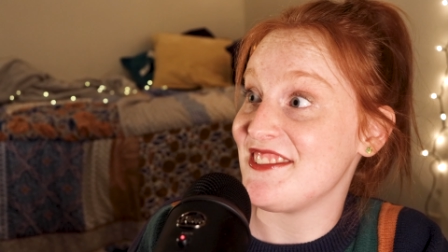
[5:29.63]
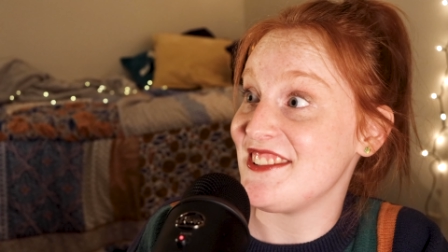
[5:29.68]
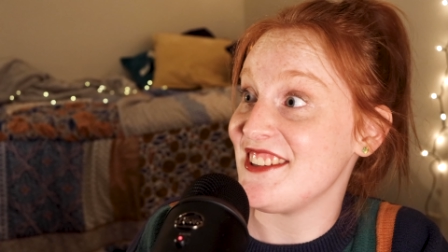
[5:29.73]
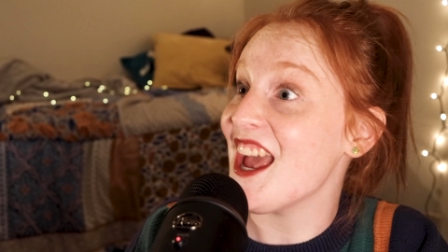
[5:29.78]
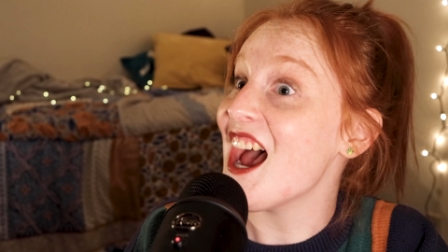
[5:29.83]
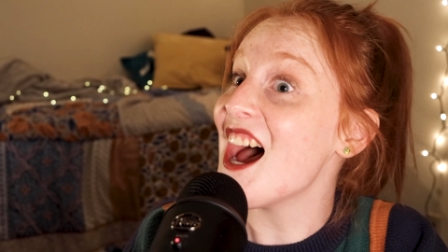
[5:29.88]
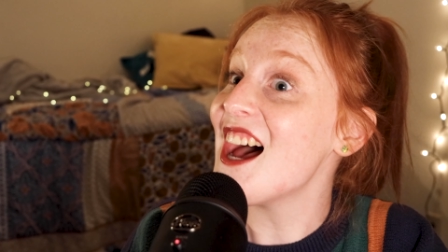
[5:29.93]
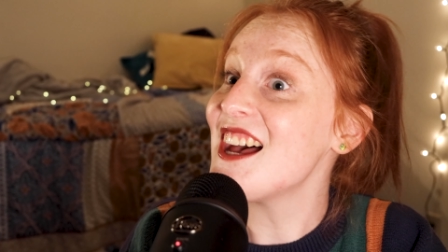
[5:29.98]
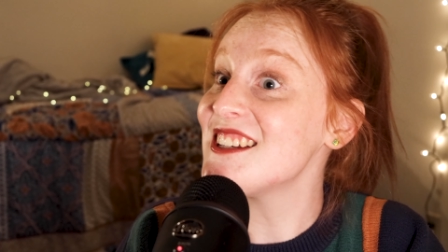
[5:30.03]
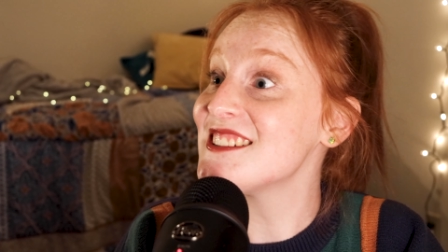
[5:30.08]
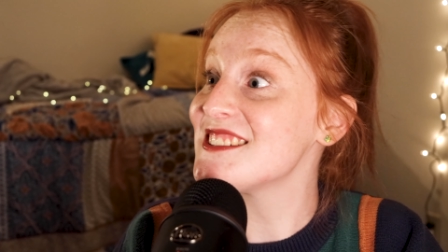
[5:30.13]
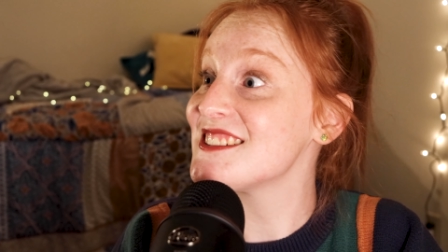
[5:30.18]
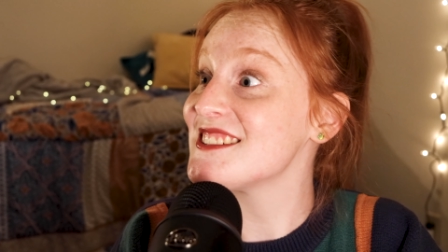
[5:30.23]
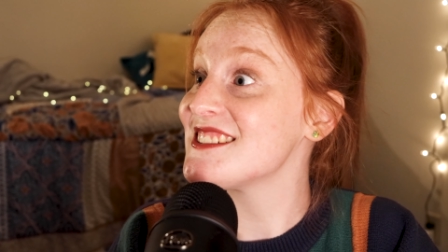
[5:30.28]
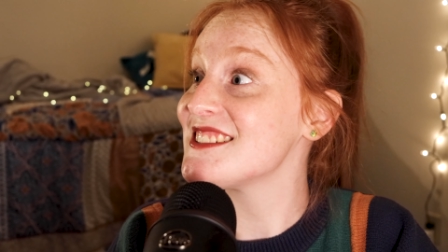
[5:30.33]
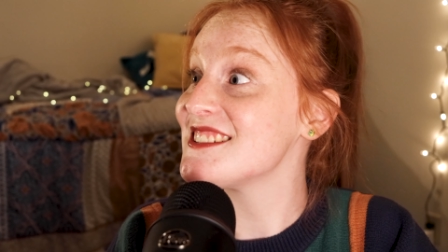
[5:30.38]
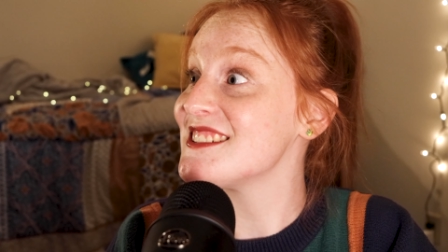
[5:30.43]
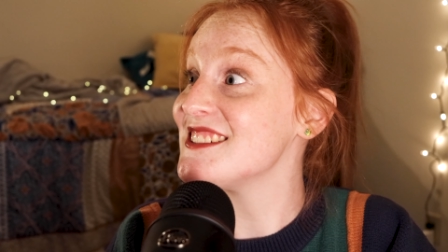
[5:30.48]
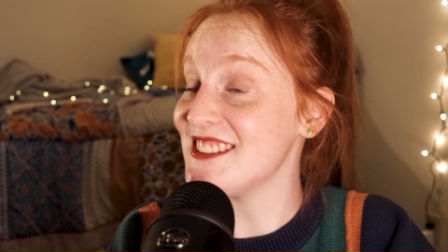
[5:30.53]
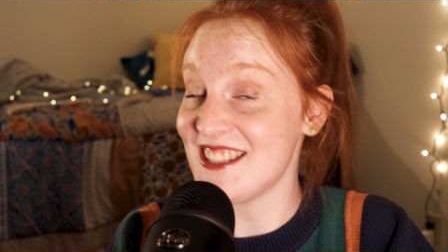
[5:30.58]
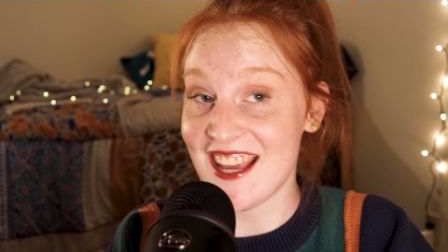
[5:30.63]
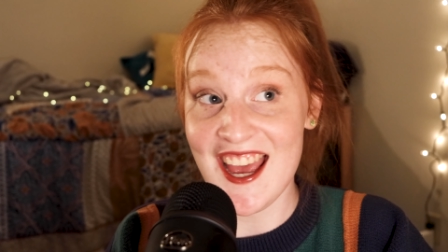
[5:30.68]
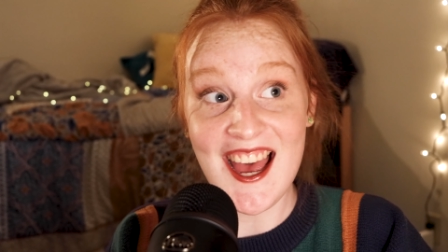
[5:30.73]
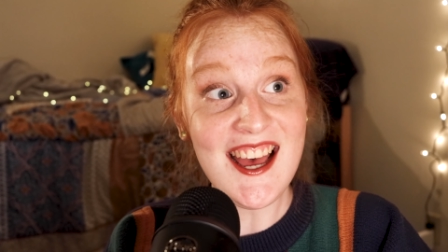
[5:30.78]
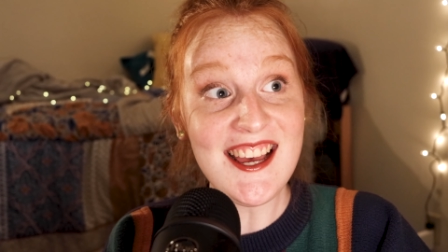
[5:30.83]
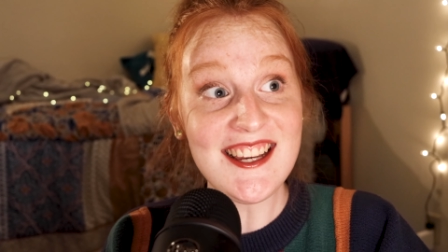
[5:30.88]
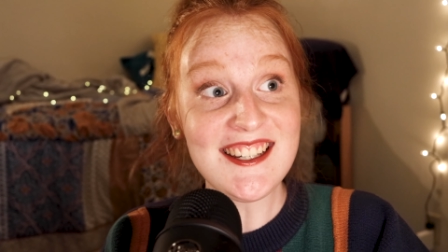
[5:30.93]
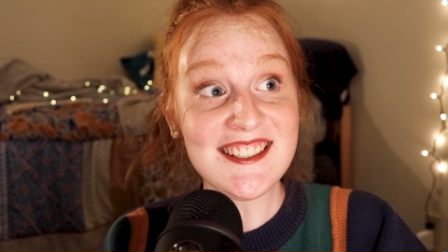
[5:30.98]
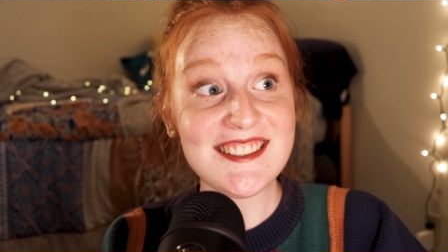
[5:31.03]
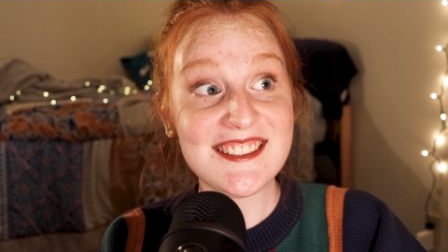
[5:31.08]
Yeah?
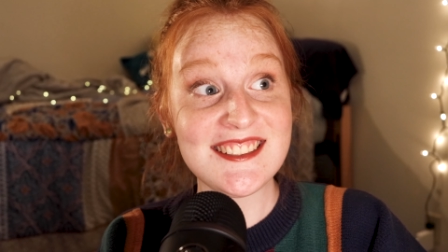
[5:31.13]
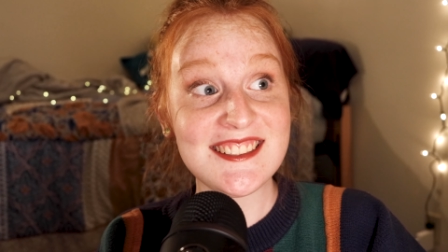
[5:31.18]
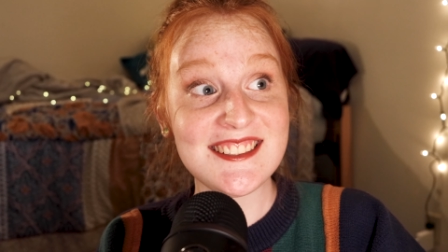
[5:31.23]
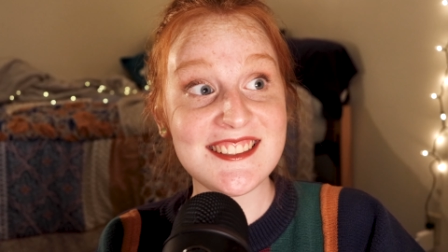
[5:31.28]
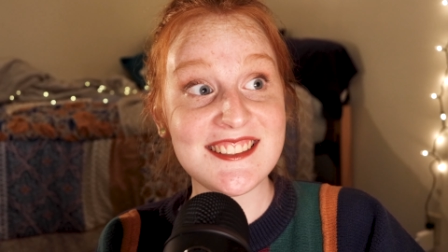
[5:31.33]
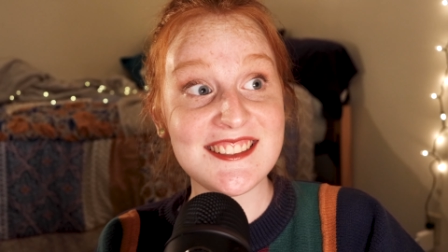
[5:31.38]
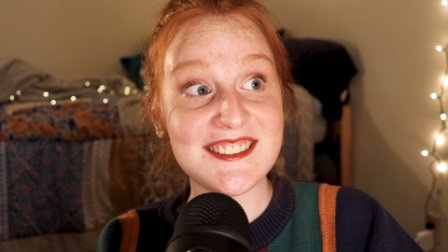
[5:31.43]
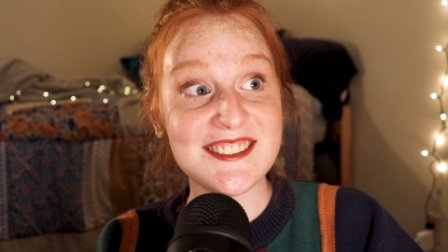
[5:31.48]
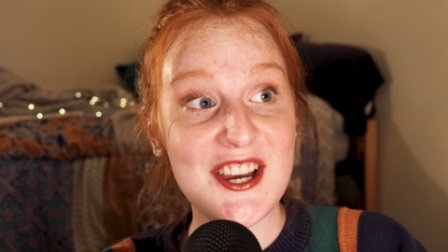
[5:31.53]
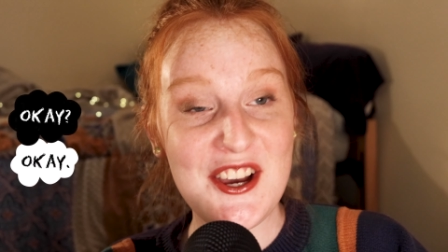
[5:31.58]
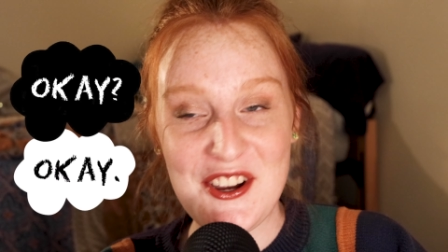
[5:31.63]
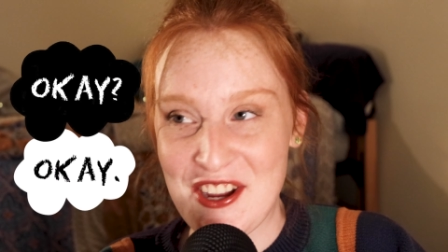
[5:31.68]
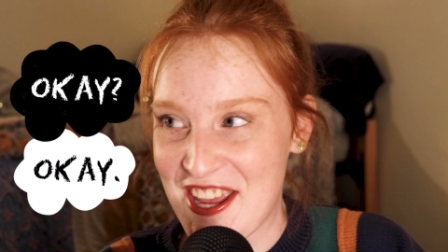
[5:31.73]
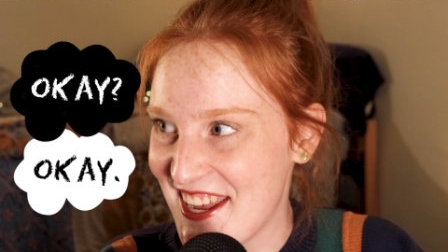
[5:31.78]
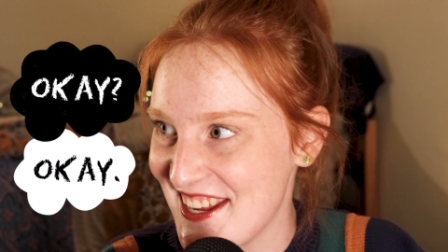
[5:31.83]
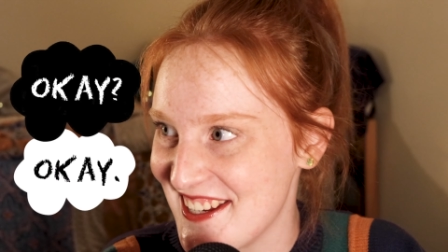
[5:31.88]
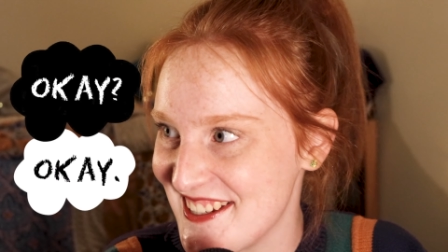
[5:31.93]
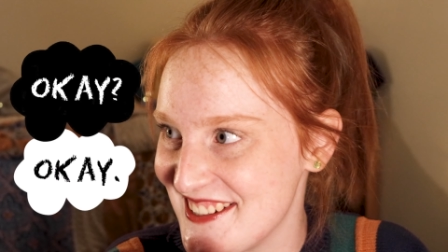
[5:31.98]
Yeah? Okay.